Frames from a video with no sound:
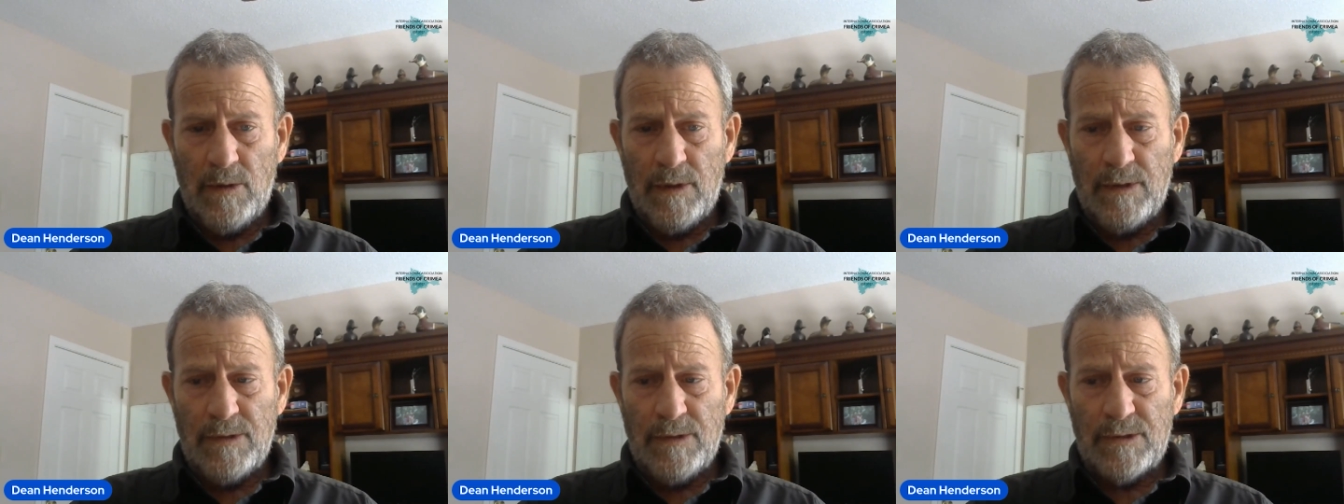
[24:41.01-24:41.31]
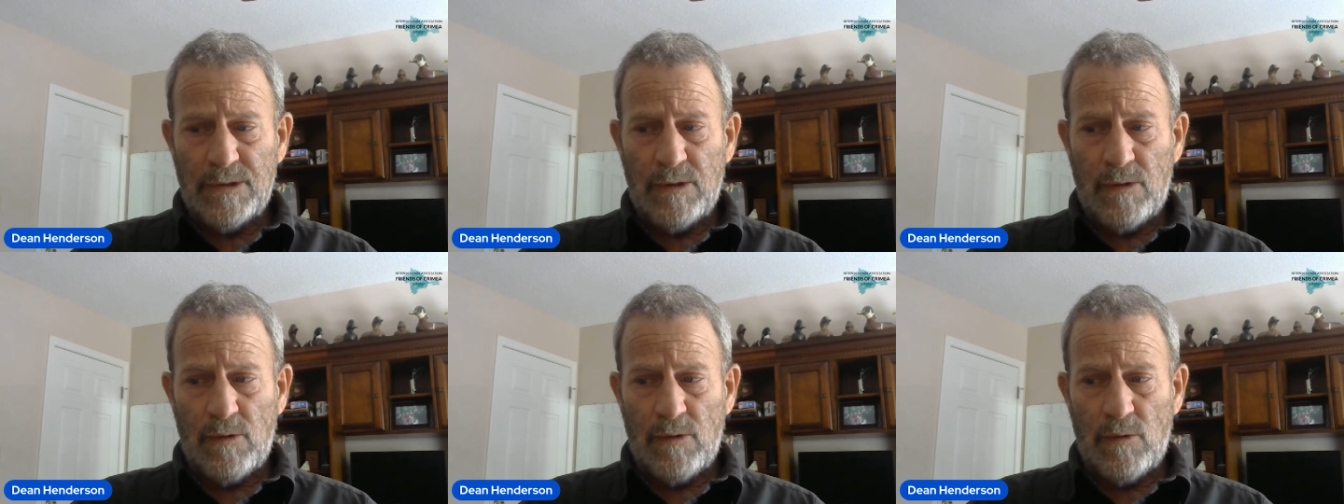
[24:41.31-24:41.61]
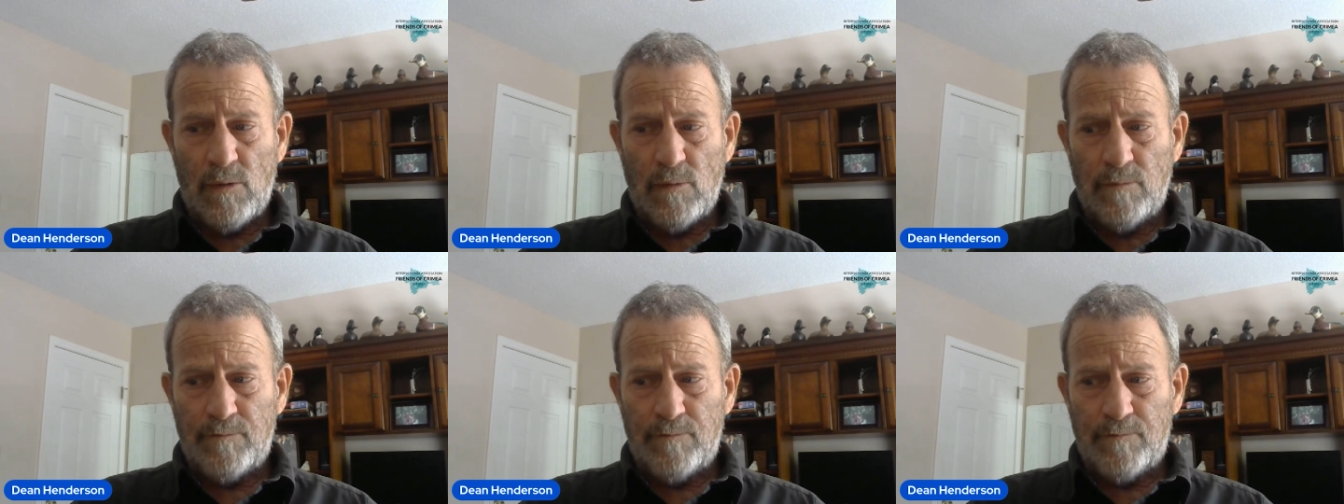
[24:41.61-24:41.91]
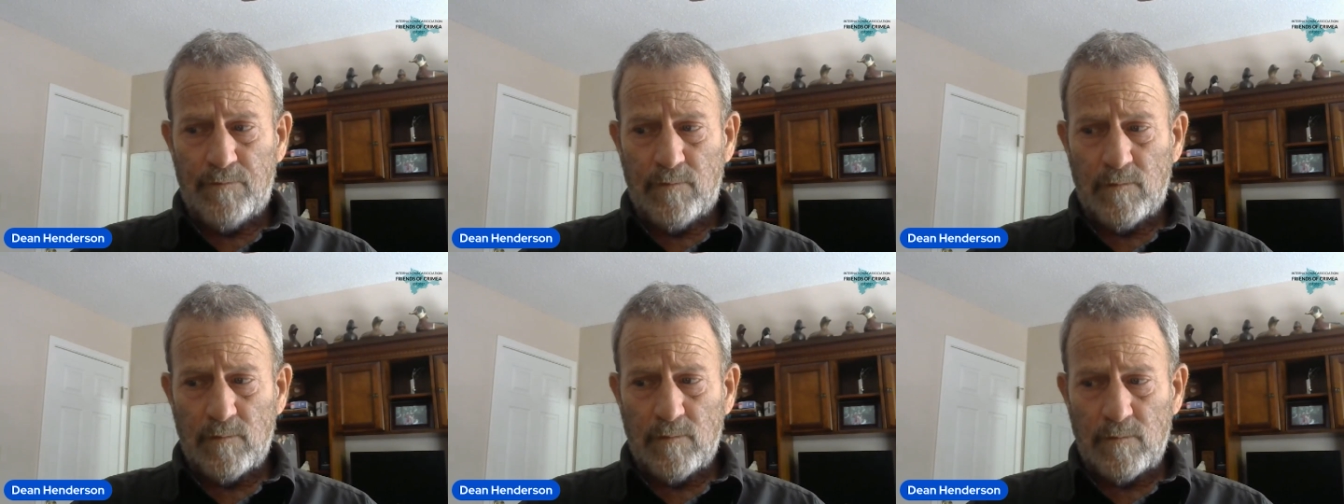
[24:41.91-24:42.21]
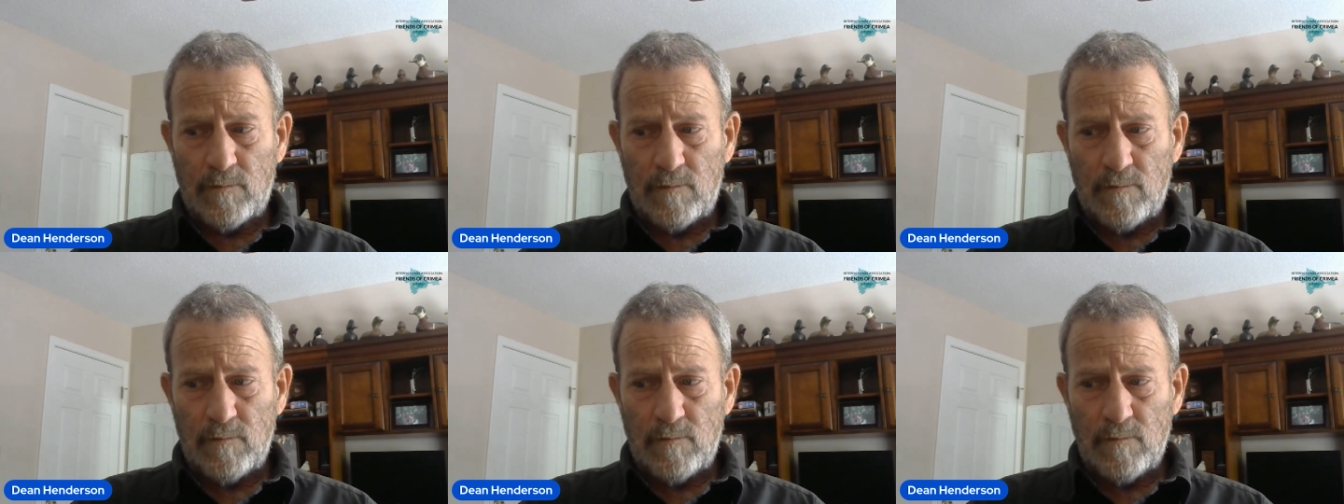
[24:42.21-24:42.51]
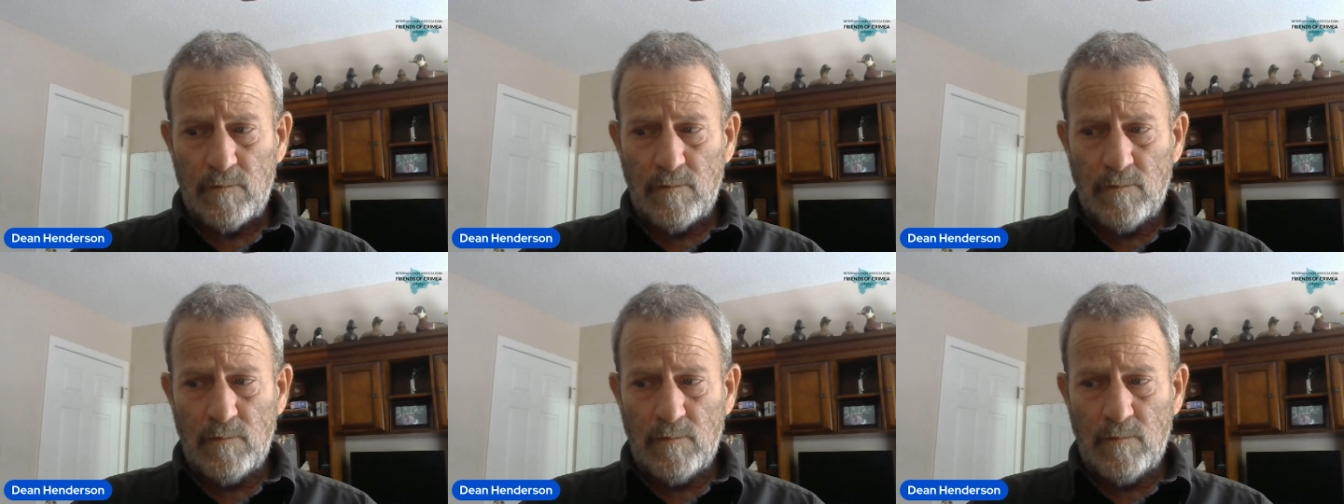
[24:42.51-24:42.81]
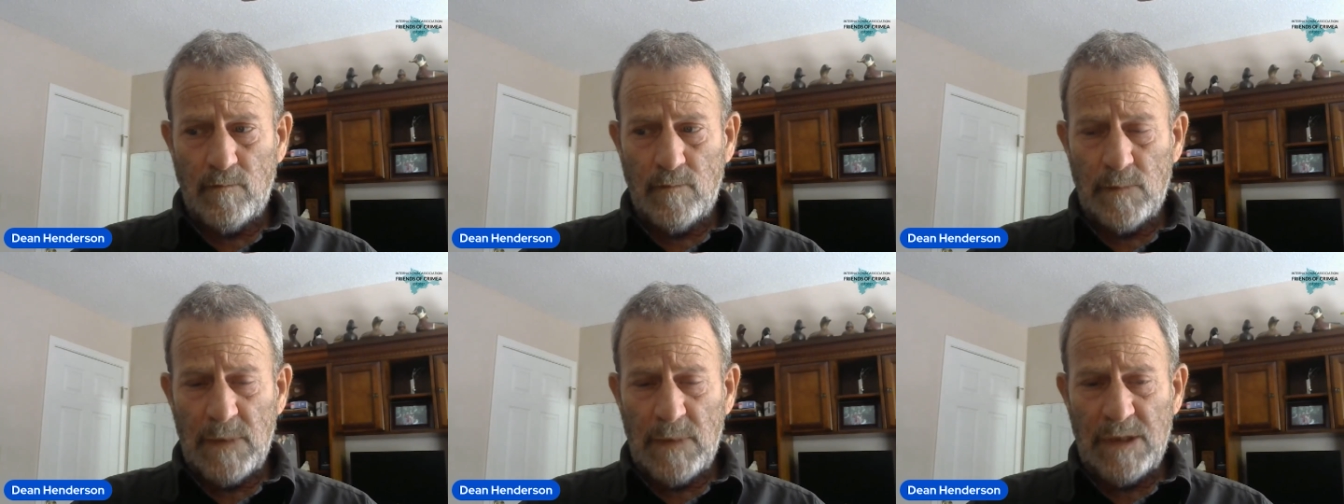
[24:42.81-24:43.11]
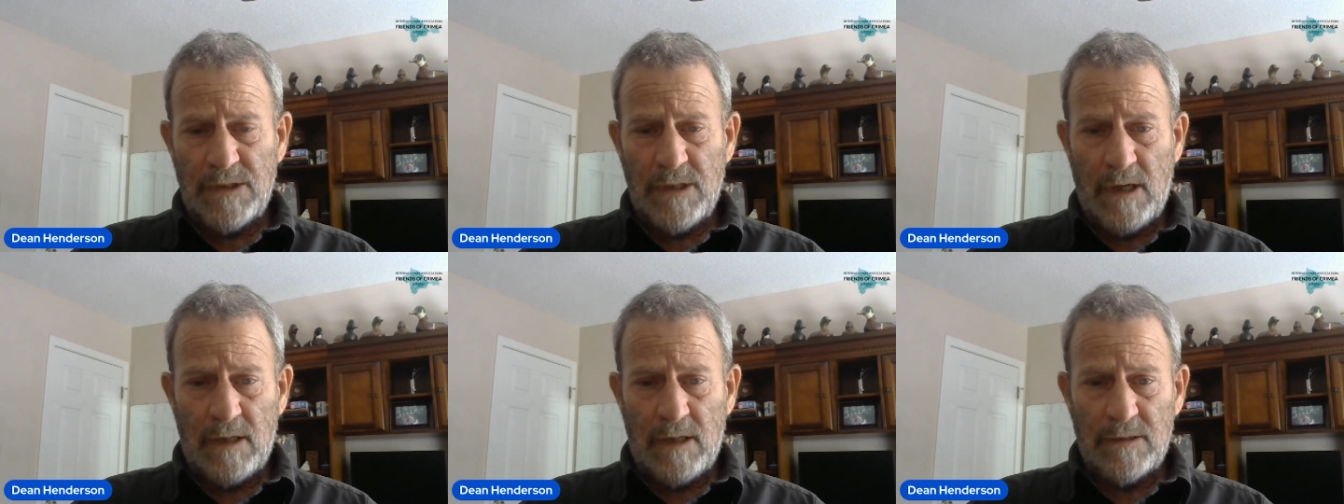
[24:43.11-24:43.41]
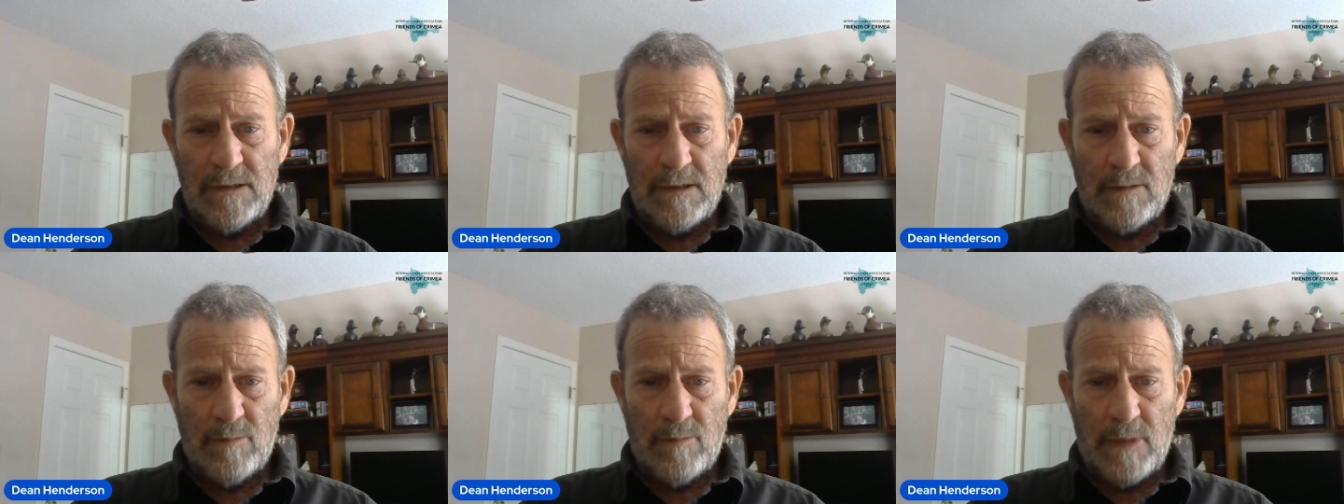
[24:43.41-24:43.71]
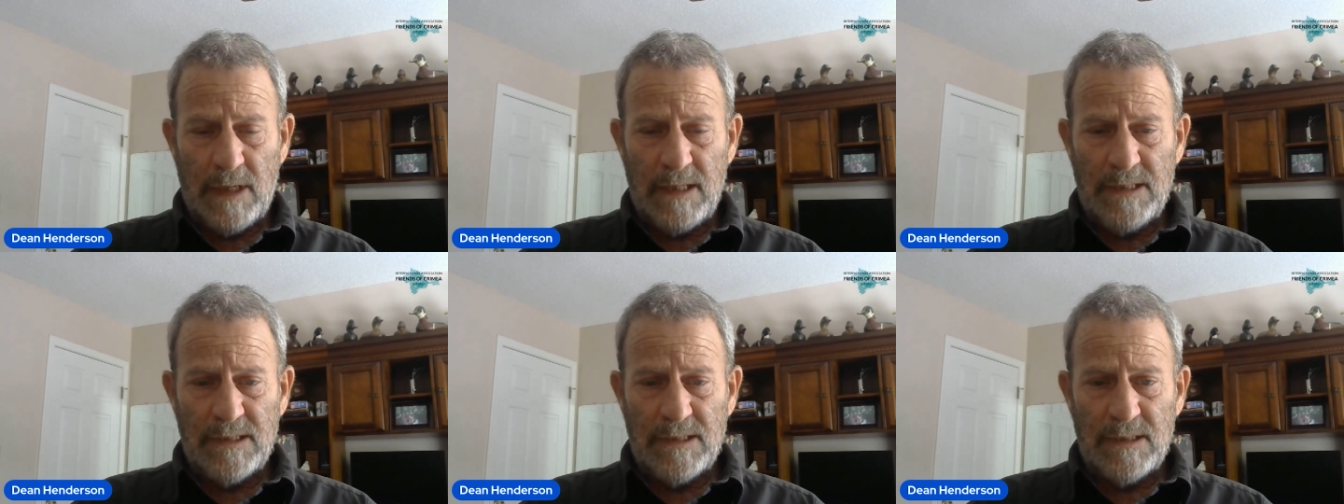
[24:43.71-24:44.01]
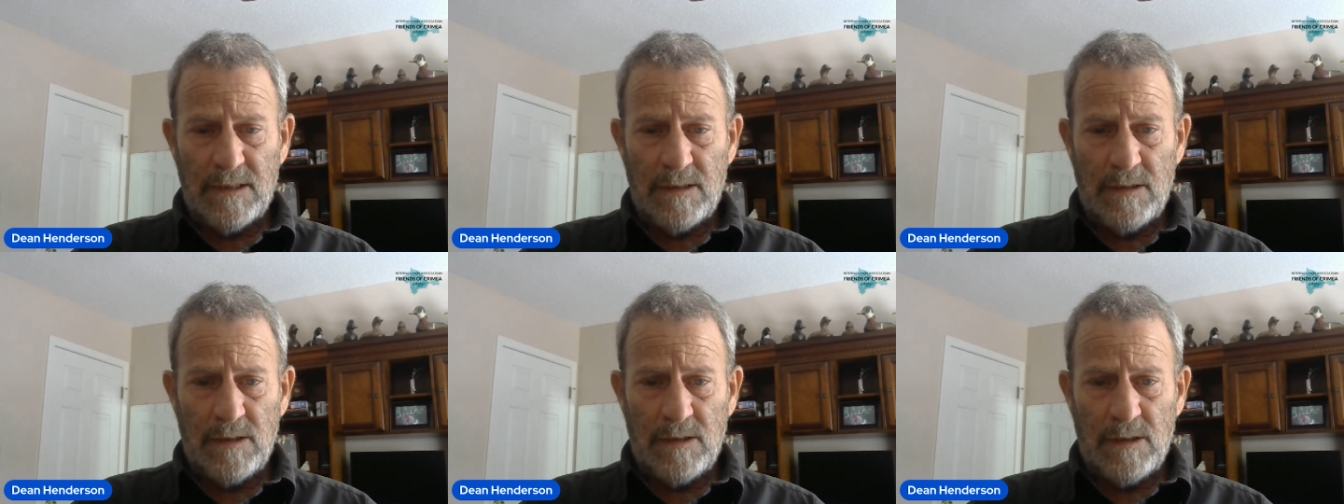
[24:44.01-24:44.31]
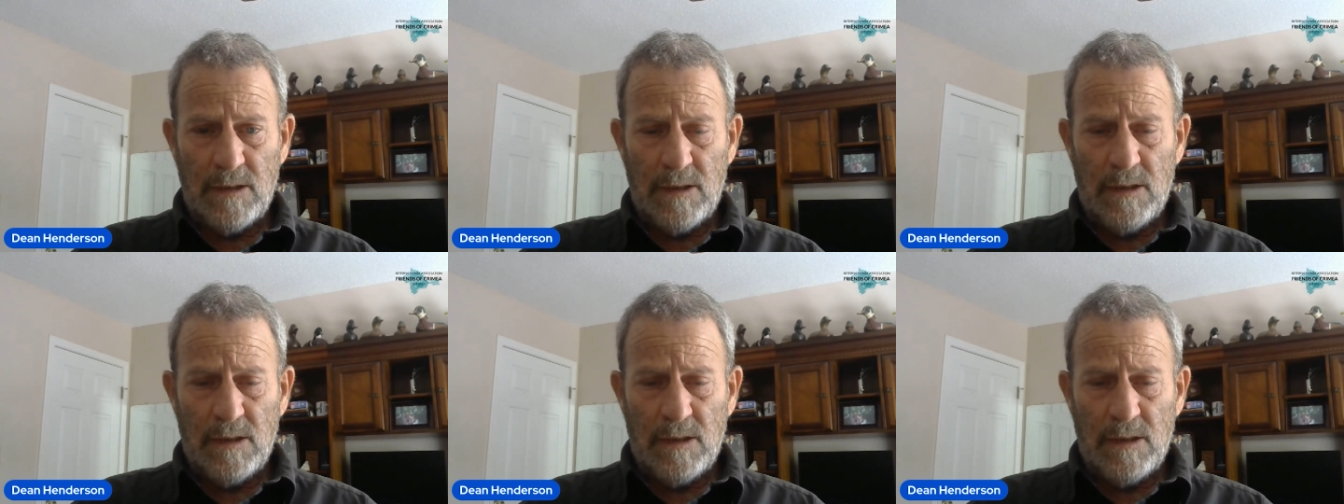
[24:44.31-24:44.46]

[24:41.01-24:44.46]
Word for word: And so they talk to the bison,